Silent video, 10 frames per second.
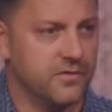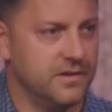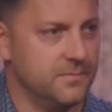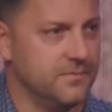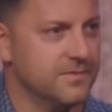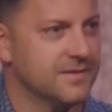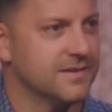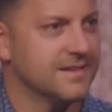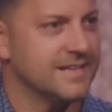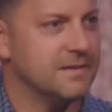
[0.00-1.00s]
him.
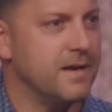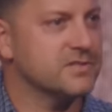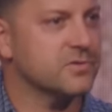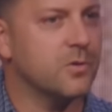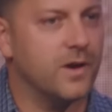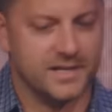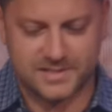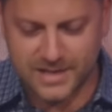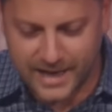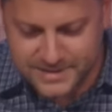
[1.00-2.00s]
He makes
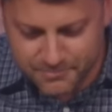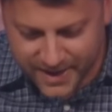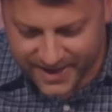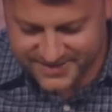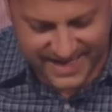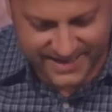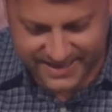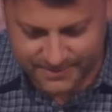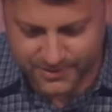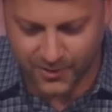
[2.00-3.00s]
requests, not demands. And I could
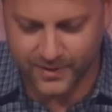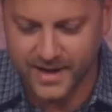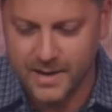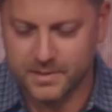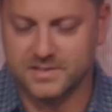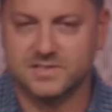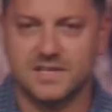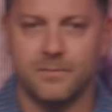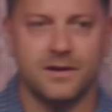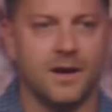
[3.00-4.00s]
keep going, but to
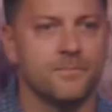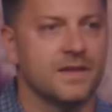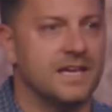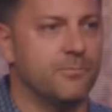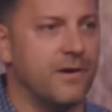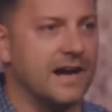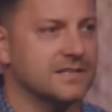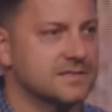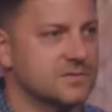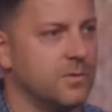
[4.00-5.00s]
sum it up, he
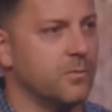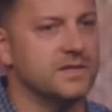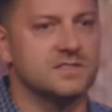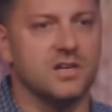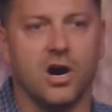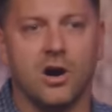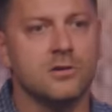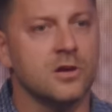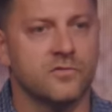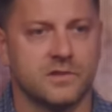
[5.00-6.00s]
practices what we see
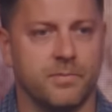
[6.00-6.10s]
all over the